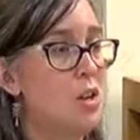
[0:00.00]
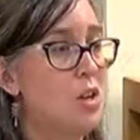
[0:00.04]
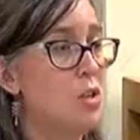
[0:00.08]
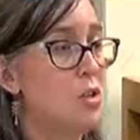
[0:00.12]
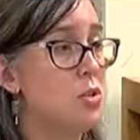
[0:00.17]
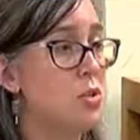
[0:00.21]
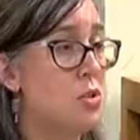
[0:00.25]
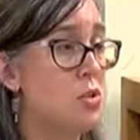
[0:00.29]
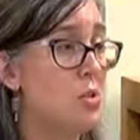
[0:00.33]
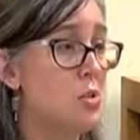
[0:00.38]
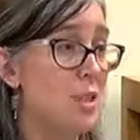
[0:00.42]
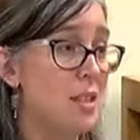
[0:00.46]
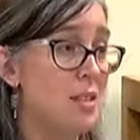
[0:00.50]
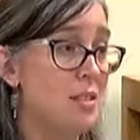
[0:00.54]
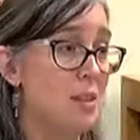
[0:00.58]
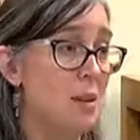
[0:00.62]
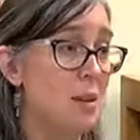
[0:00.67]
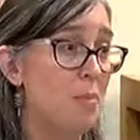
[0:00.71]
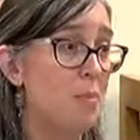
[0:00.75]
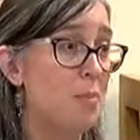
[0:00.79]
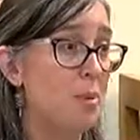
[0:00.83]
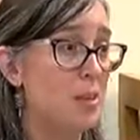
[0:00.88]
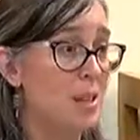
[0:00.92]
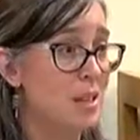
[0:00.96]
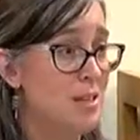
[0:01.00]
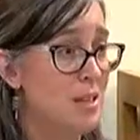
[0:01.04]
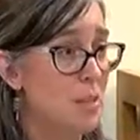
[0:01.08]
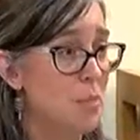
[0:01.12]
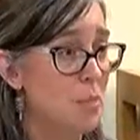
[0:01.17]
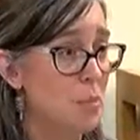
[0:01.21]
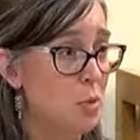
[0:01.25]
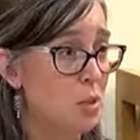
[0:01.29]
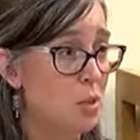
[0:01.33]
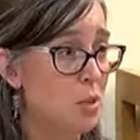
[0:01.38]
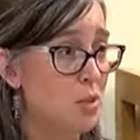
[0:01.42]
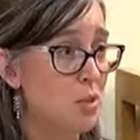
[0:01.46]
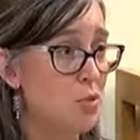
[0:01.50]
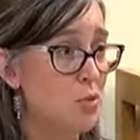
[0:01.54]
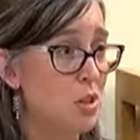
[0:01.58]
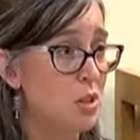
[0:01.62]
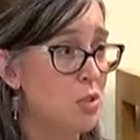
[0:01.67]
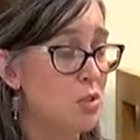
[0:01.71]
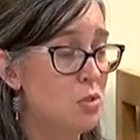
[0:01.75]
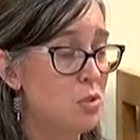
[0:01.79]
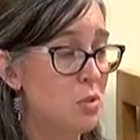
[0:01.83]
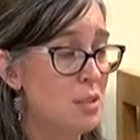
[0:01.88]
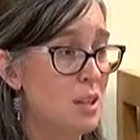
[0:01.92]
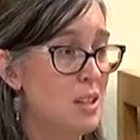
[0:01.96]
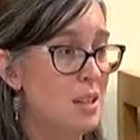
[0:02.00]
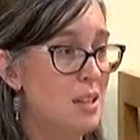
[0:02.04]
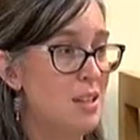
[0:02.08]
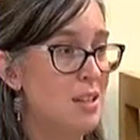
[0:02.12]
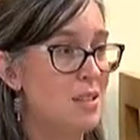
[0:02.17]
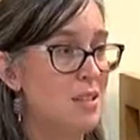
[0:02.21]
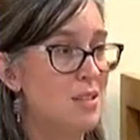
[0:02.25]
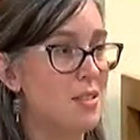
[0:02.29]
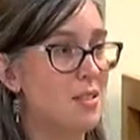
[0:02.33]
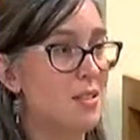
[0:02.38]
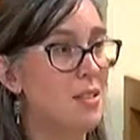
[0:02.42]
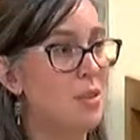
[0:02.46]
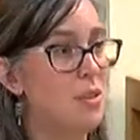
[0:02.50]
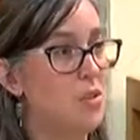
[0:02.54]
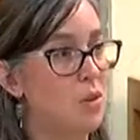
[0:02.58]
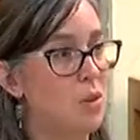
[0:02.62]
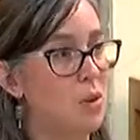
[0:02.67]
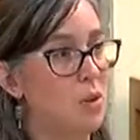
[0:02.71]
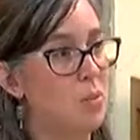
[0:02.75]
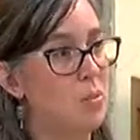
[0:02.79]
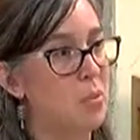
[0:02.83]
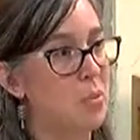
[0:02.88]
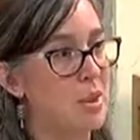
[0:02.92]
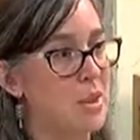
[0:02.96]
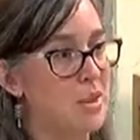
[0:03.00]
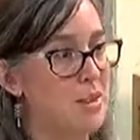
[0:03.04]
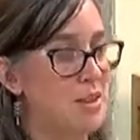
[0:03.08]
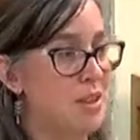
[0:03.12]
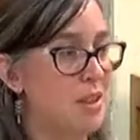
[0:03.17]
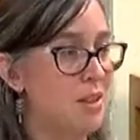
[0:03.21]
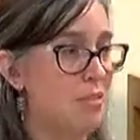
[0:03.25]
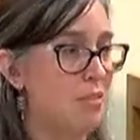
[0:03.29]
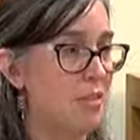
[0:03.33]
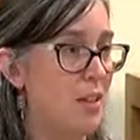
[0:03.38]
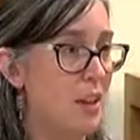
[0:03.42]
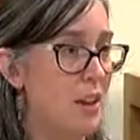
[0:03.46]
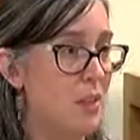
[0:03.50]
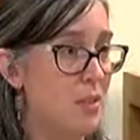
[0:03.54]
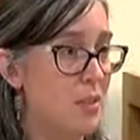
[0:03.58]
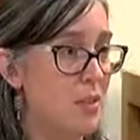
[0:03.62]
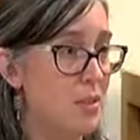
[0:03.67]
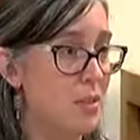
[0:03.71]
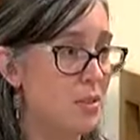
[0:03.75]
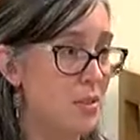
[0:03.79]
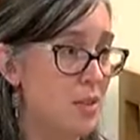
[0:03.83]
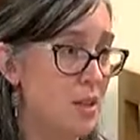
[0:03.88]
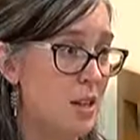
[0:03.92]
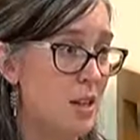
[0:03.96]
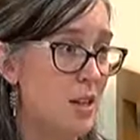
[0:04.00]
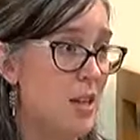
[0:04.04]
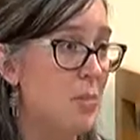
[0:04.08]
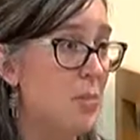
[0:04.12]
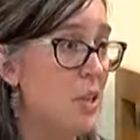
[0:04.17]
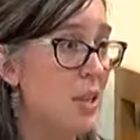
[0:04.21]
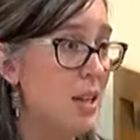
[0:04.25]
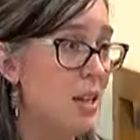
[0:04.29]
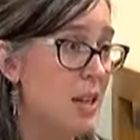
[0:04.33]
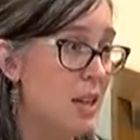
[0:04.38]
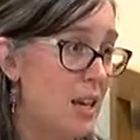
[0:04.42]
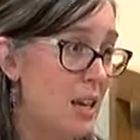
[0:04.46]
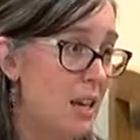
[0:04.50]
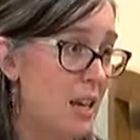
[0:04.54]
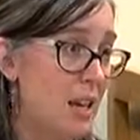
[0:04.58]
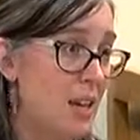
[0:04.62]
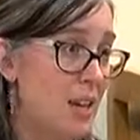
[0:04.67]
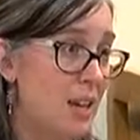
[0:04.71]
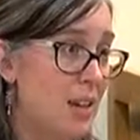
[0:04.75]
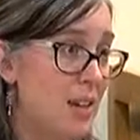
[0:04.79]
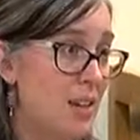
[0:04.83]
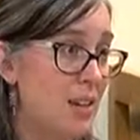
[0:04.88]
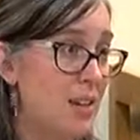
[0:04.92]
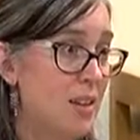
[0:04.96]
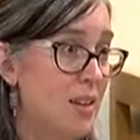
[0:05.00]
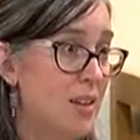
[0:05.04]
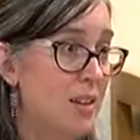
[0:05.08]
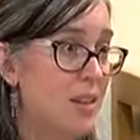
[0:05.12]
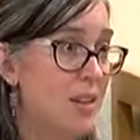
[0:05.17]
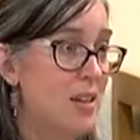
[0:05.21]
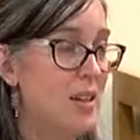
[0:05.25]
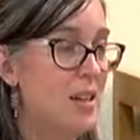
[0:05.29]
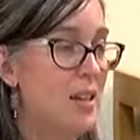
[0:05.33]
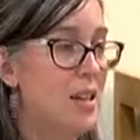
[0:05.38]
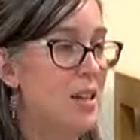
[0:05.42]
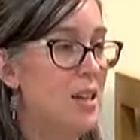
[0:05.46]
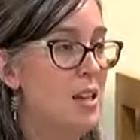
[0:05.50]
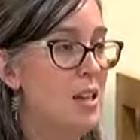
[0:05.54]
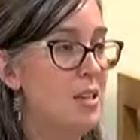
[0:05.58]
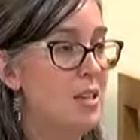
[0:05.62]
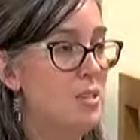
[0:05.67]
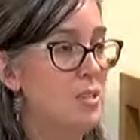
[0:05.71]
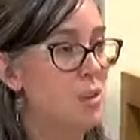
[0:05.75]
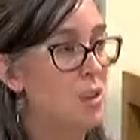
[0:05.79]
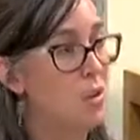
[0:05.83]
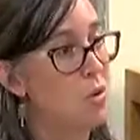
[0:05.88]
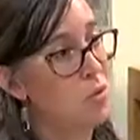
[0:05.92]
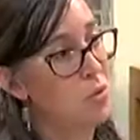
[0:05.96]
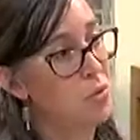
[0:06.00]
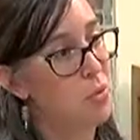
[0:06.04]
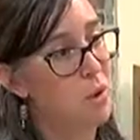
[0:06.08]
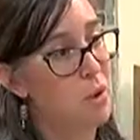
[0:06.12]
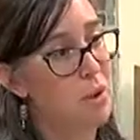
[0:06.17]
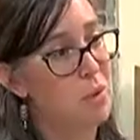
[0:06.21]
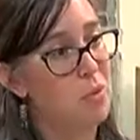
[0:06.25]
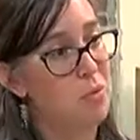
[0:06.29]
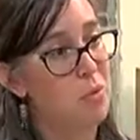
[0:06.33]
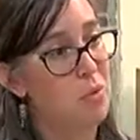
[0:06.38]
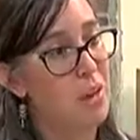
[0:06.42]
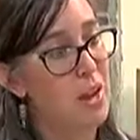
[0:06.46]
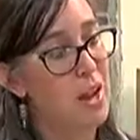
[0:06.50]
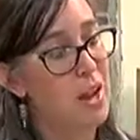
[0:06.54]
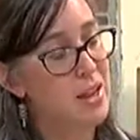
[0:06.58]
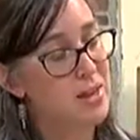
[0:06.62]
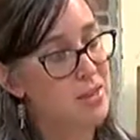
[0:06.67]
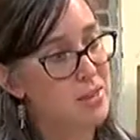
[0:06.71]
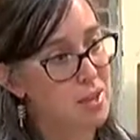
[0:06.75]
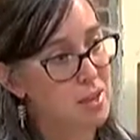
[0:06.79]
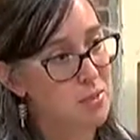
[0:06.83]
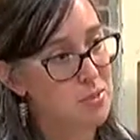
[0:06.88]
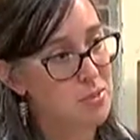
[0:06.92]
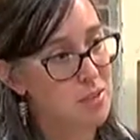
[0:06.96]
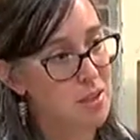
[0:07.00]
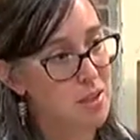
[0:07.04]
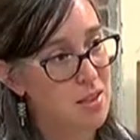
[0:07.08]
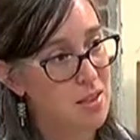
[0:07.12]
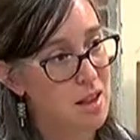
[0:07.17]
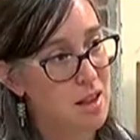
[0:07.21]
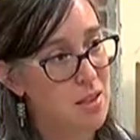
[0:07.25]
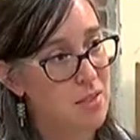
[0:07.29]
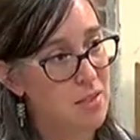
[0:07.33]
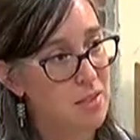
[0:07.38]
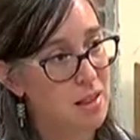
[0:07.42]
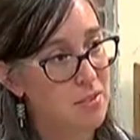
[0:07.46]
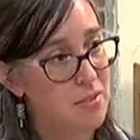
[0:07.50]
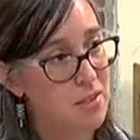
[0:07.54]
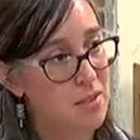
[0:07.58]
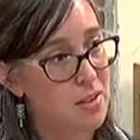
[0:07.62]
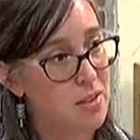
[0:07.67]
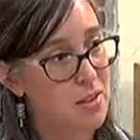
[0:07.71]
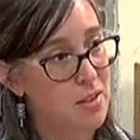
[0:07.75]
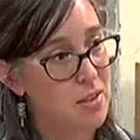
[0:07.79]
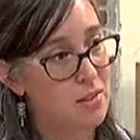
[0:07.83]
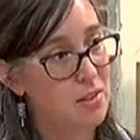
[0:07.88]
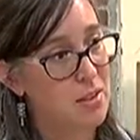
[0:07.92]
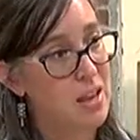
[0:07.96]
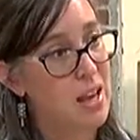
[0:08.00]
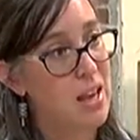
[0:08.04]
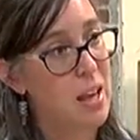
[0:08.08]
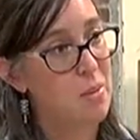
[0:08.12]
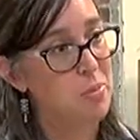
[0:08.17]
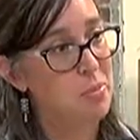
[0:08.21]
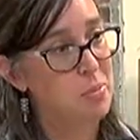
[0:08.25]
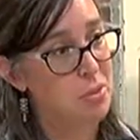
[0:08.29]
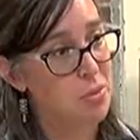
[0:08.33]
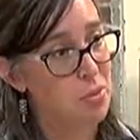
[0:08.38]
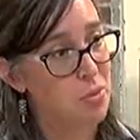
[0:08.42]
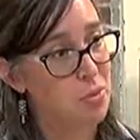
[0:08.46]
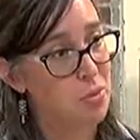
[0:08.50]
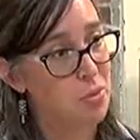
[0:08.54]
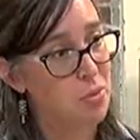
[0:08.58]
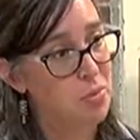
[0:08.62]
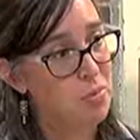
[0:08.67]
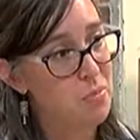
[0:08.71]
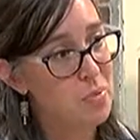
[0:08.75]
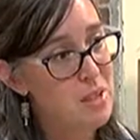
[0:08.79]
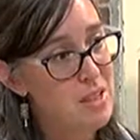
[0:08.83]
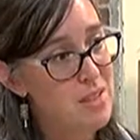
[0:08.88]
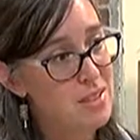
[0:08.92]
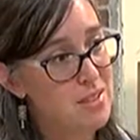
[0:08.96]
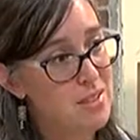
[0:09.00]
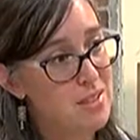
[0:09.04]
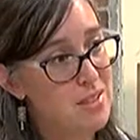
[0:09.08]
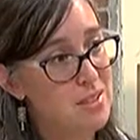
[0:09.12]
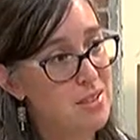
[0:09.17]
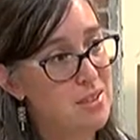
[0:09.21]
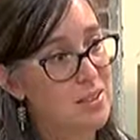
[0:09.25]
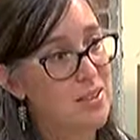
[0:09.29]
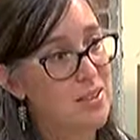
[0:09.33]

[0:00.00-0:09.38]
So things like planting more street trees or planting flowers in a median don't quite rise up to that level of a capital improvement.